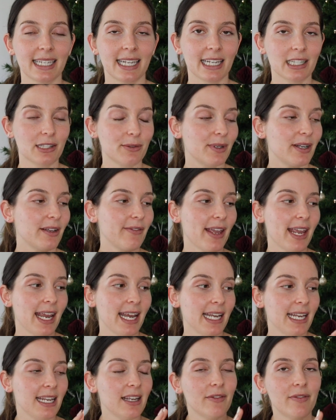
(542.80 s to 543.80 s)
It gets rid of
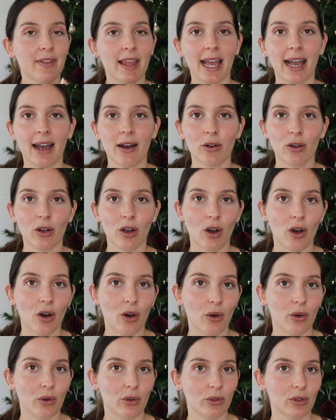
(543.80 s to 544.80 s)
any of the
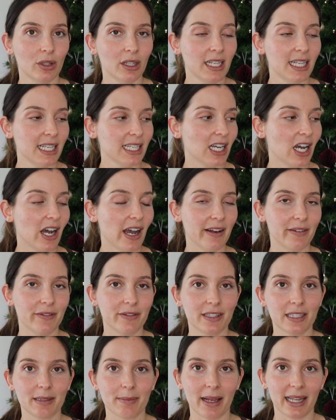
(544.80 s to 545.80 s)
alcohol kind
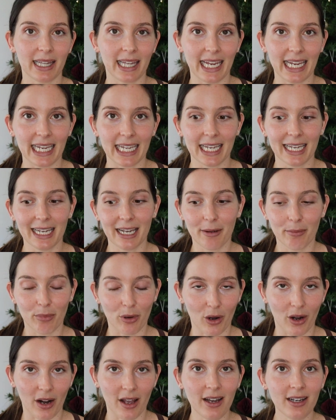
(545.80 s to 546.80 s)
of smelling
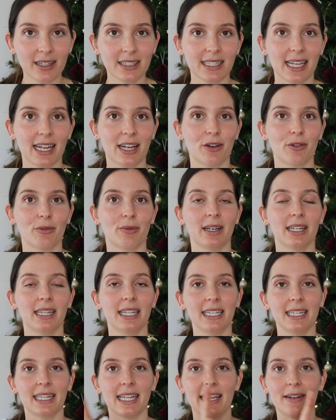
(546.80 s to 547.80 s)
products and it
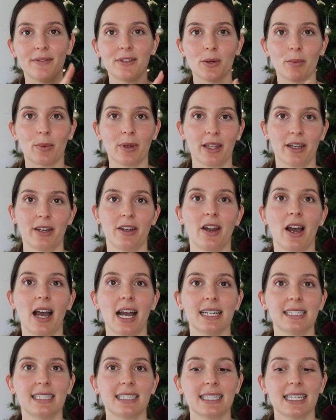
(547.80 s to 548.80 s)
really leaves it with a
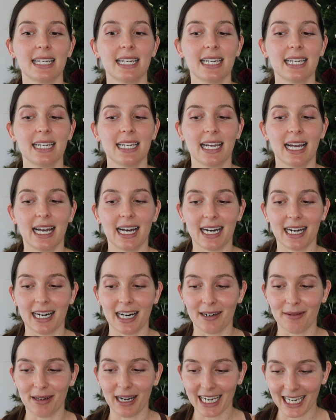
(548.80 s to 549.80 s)
nice,
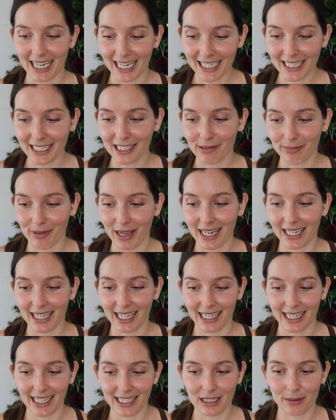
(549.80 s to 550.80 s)
uh, I can't explain
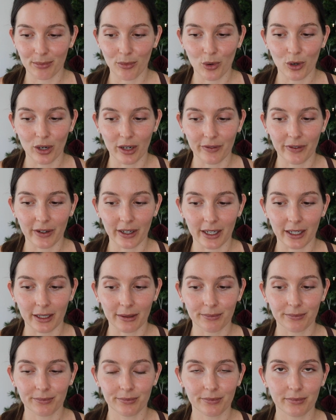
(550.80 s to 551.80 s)
it. It's more of
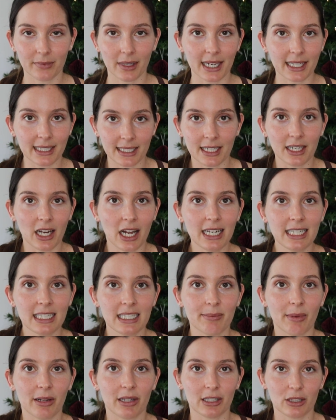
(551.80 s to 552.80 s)
a, it's a nice
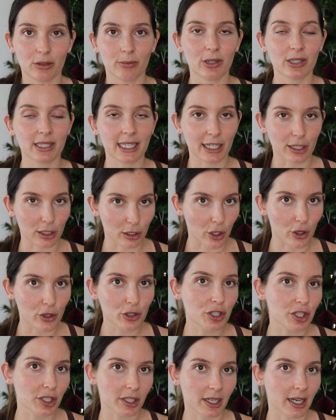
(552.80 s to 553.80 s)
smell. It's almost like a
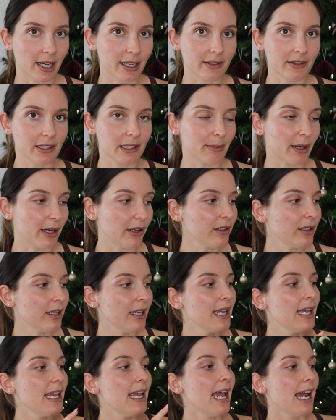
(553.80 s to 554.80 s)
lotion kind of smell.
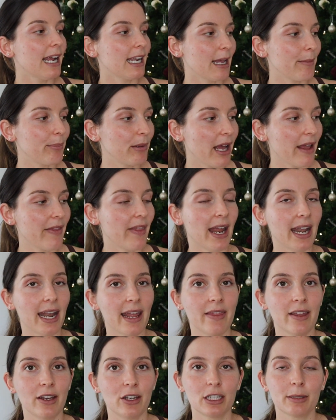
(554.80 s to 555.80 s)
And I applied that
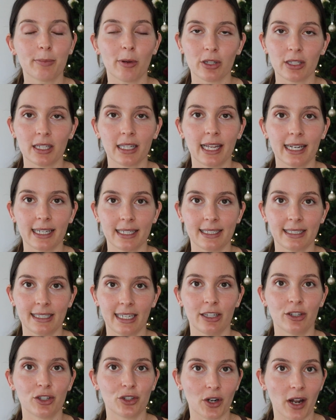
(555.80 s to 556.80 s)
and then you're supposed to let it
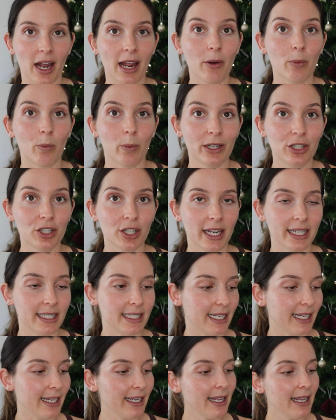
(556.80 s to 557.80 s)
sit and dry, which I
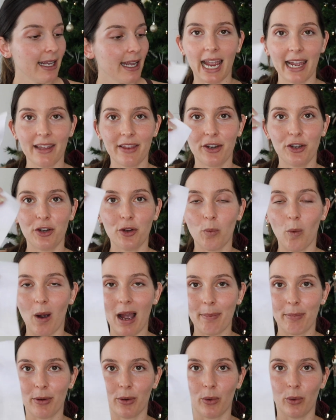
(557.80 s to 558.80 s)
did. And then you
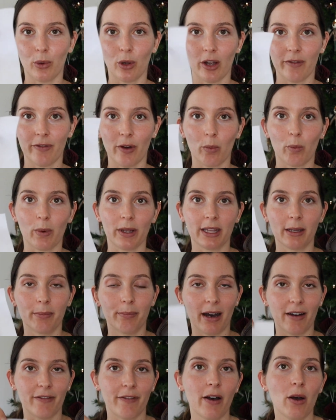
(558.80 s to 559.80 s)
wipe it all over with the
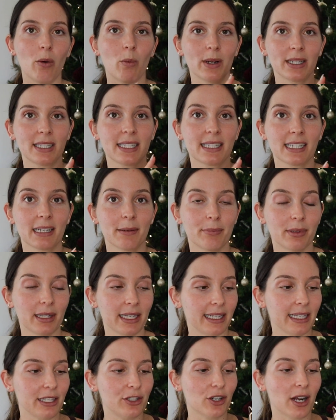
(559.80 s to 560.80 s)
buffer once it's
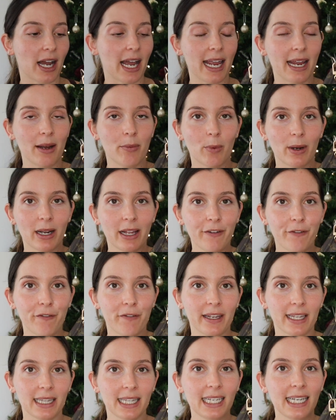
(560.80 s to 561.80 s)
completely dry. And when I
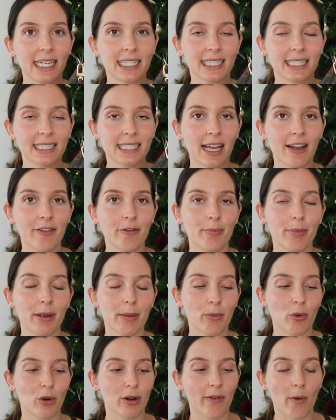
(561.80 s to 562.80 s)
feel it, it does have a bit
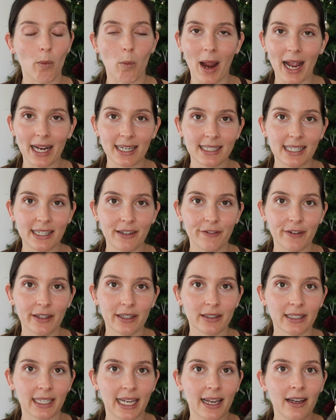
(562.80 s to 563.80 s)
more of a waxy
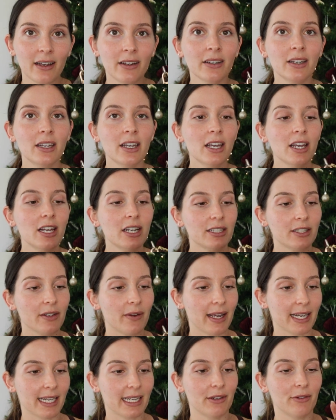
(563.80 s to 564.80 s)
feel now. So
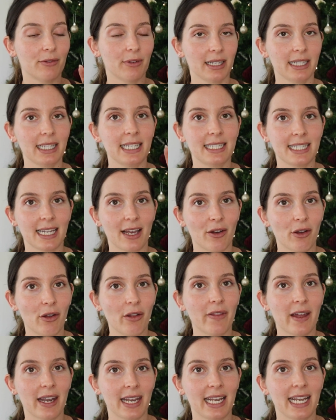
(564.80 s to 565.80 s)
I can really
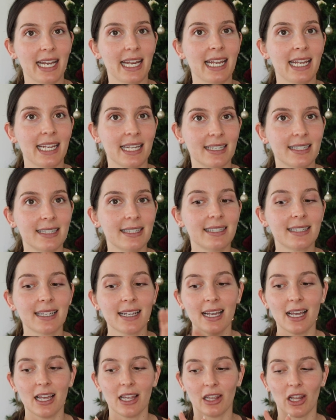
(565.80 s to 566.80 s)
tell that it is
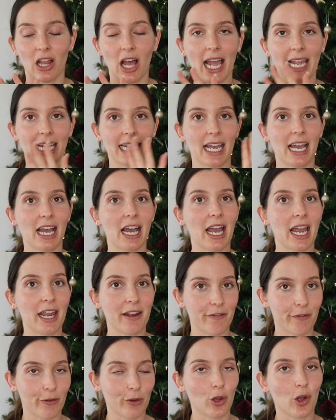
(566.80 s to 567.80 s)
like a
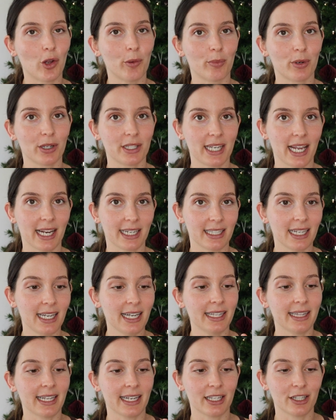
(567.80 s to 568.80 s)
full-on
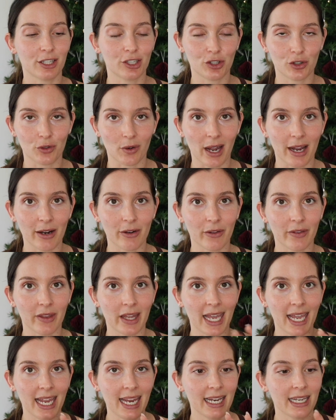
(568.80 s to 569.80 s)
protector that has dried on
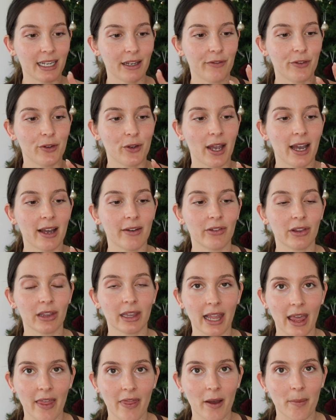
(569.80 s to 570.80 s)
there and if you have
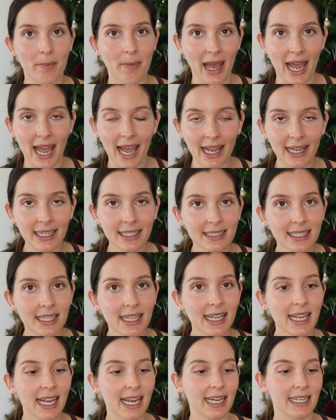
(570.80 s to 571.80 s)
leather bags
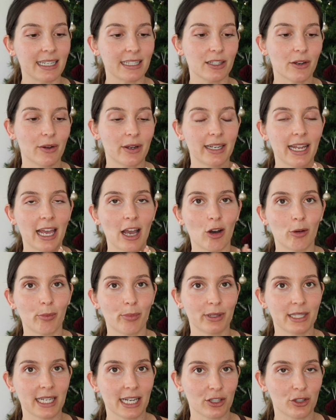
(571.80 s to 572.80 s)
it is going to help
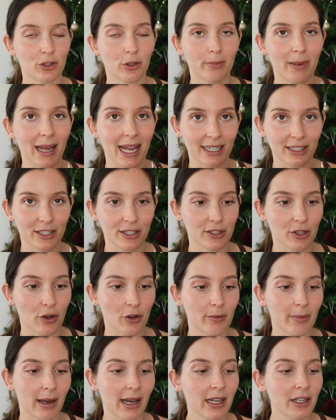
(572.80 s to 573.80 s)
protect your bag
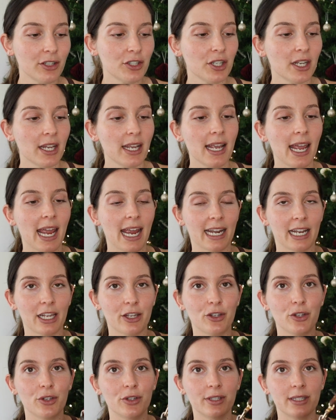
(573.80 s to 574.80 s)
so much and I
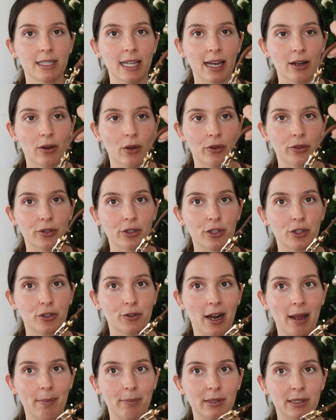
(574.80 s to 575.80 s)
used that on the
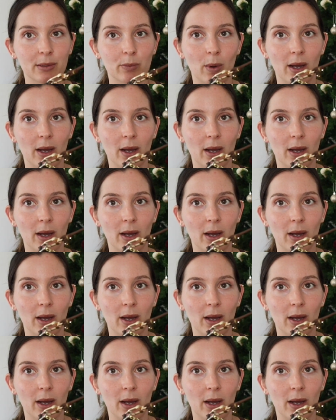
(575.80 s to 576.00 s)
strap as